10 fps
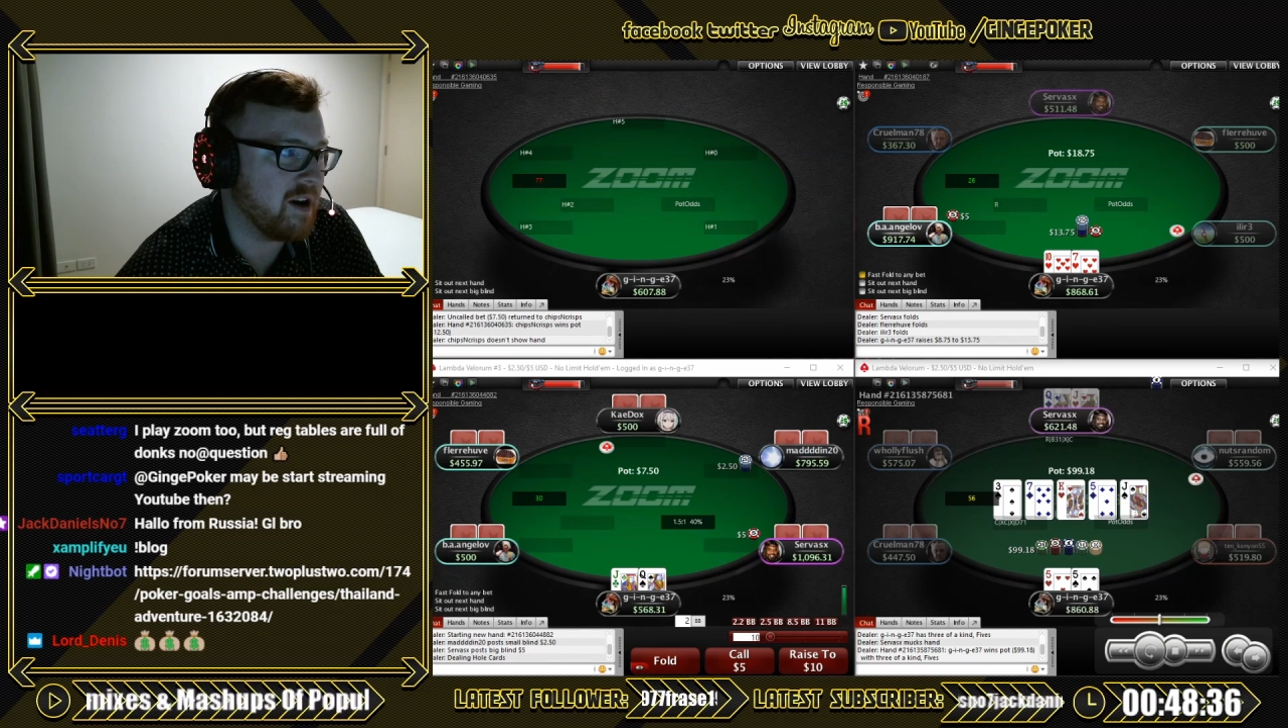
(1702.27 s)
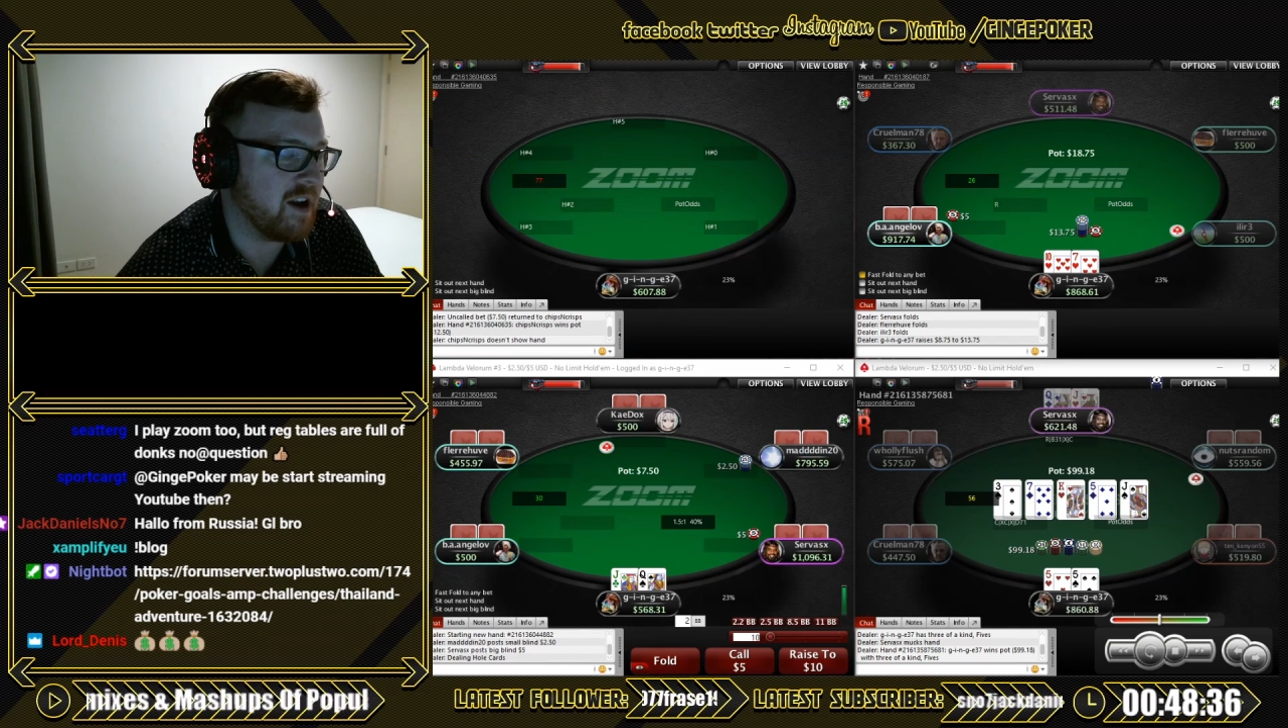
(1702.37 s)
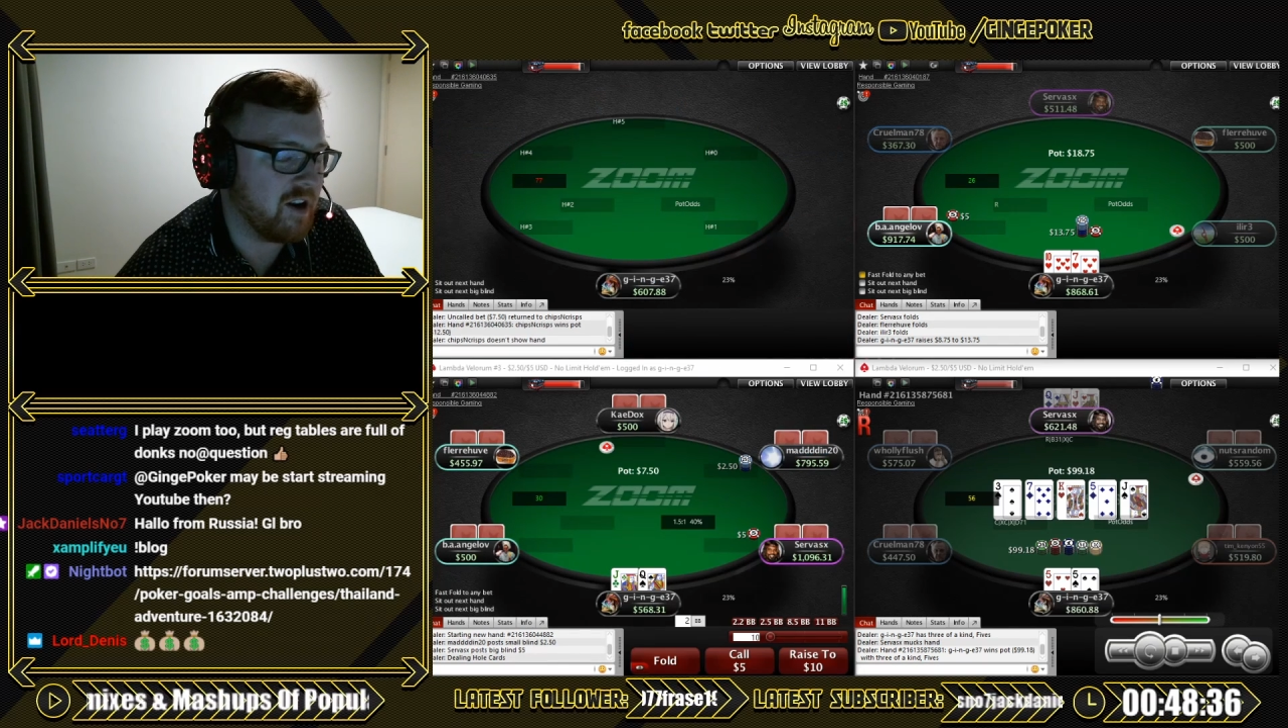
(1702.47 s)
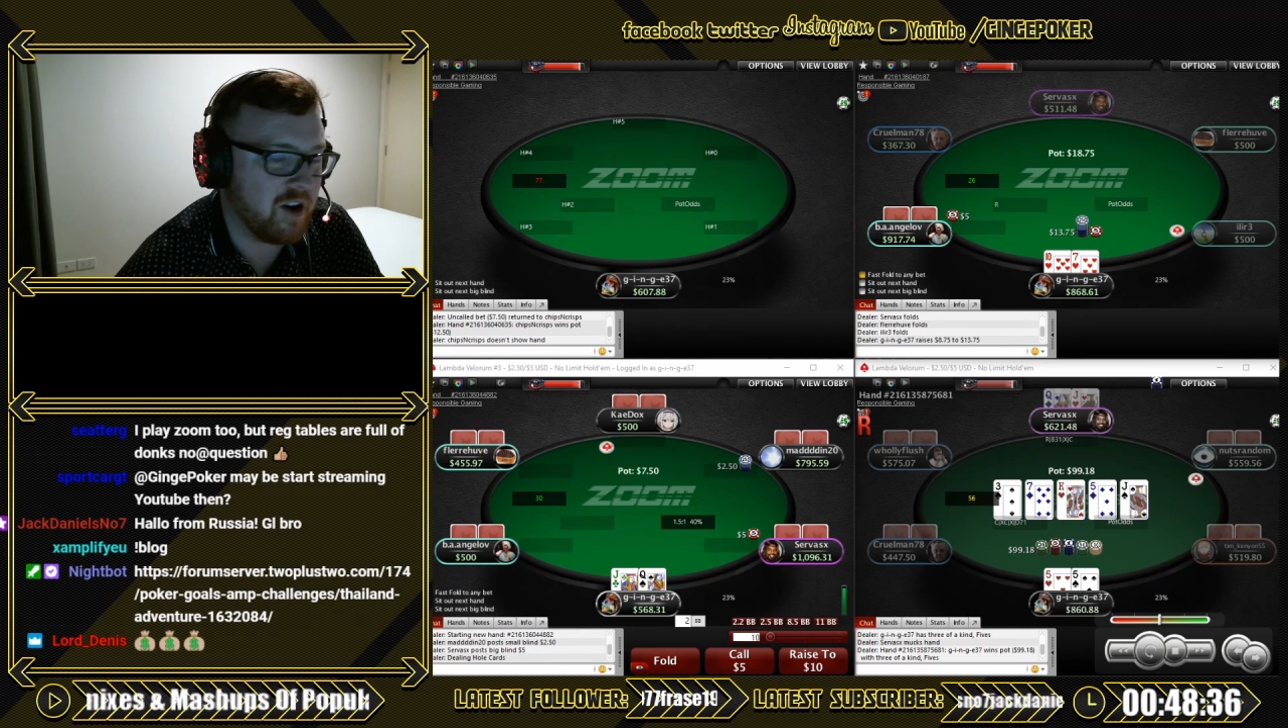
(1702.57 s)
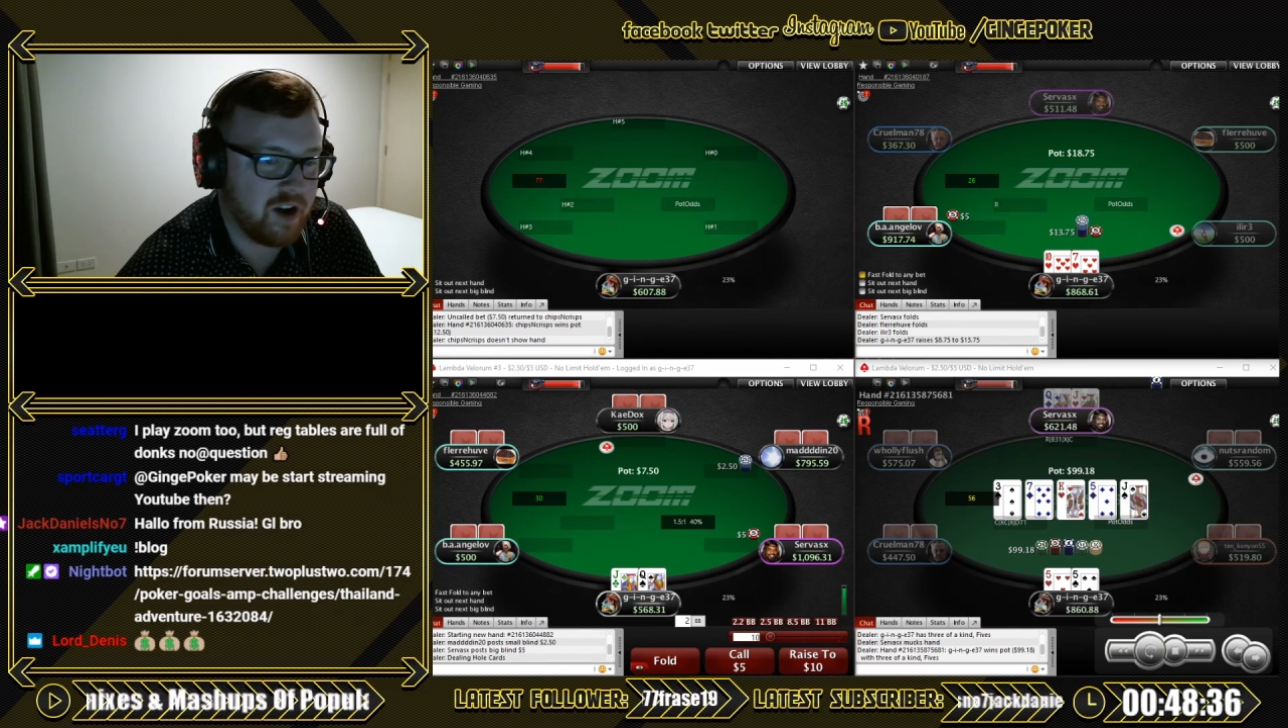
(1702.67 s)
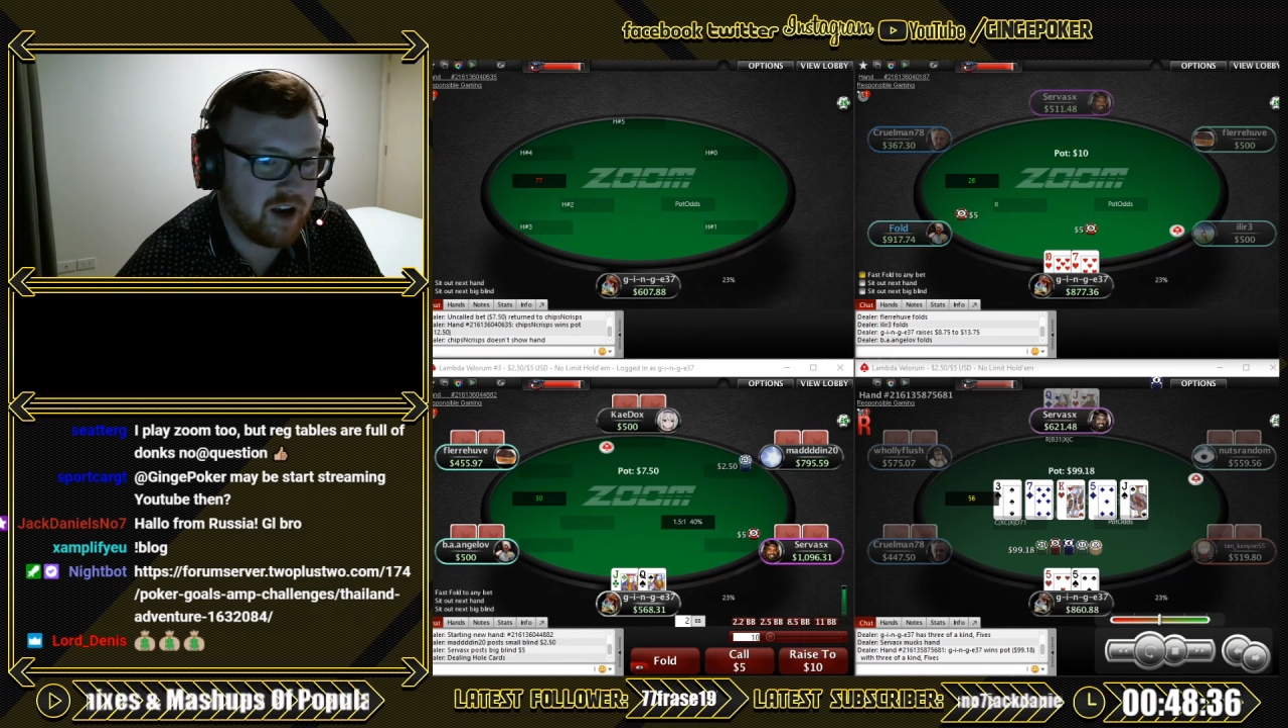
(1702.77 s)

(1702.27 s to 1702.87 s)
And I